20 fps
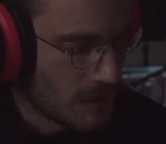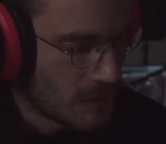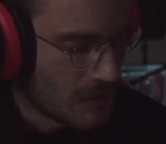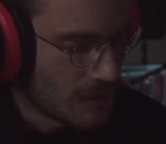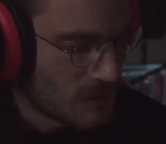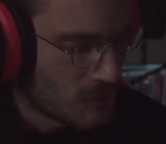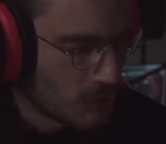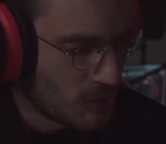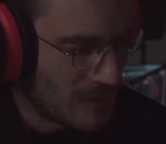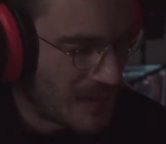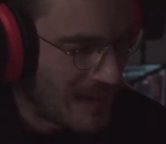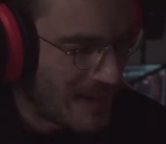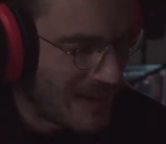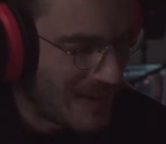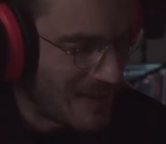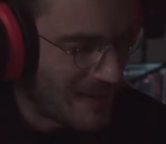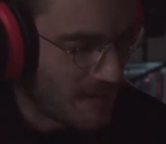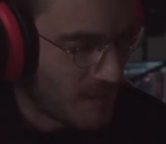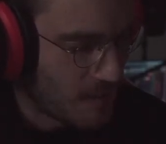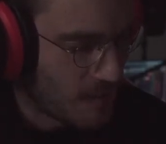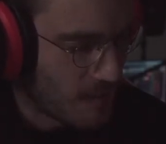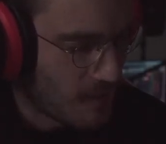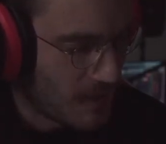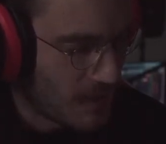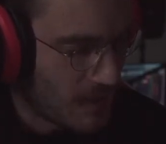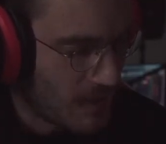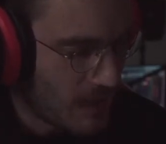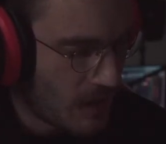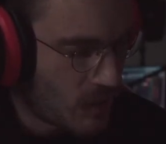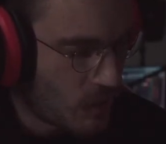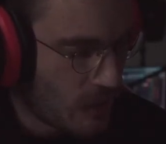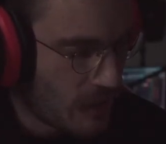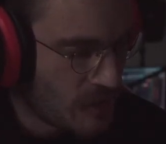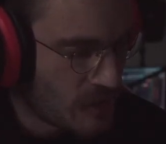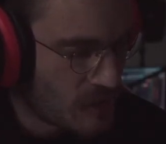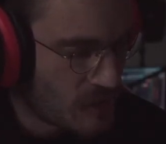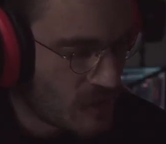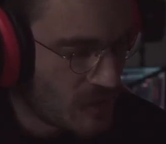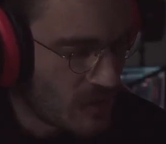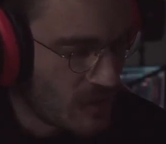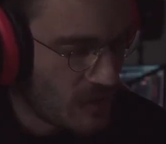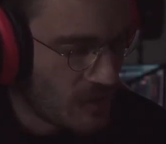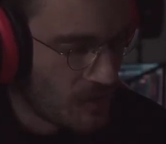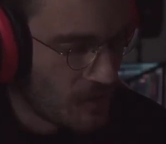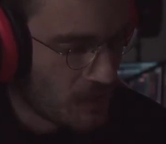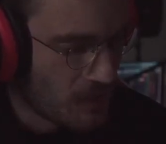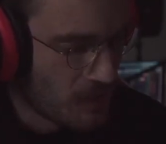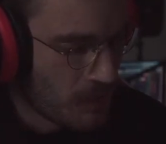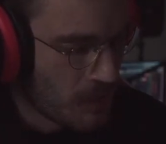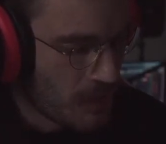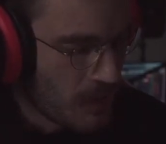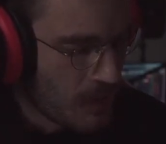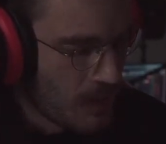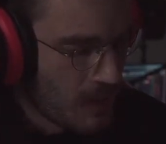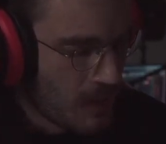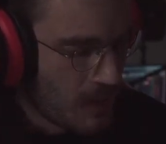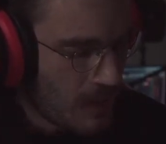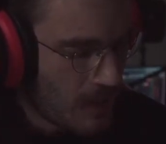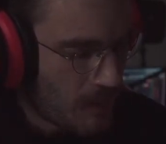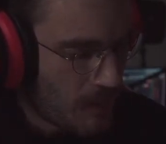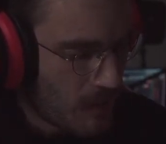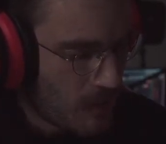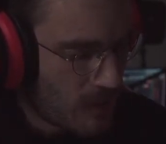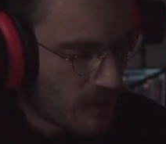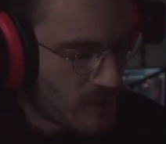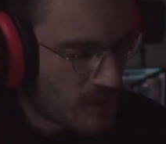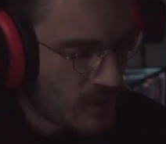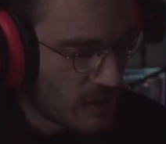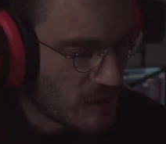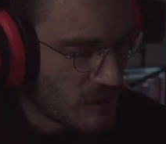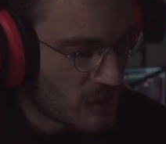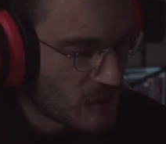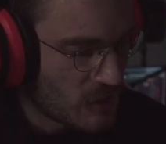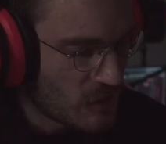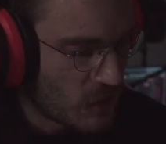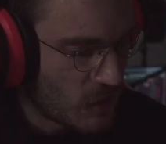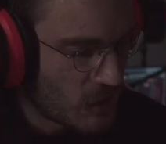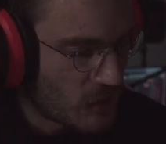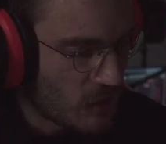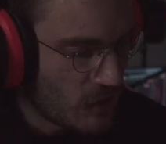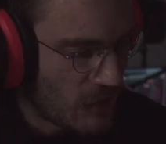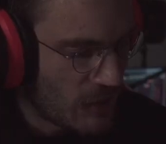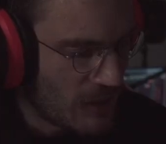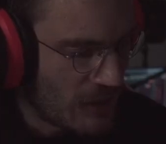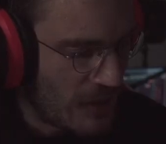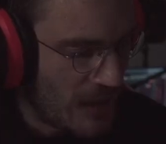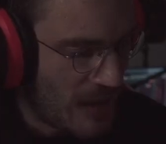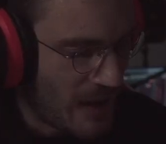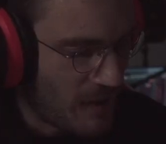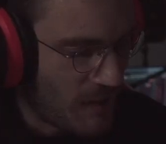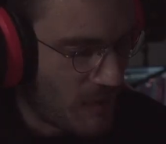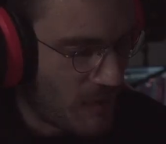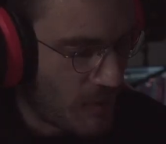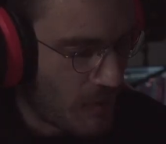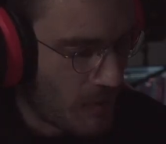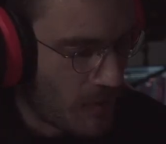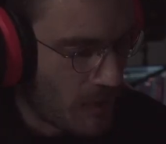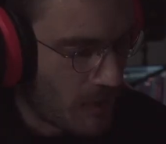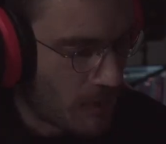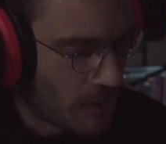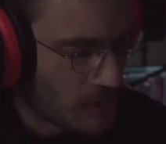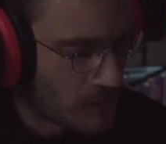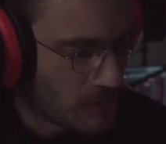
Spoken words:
So tight. My question has sucked all the life from him.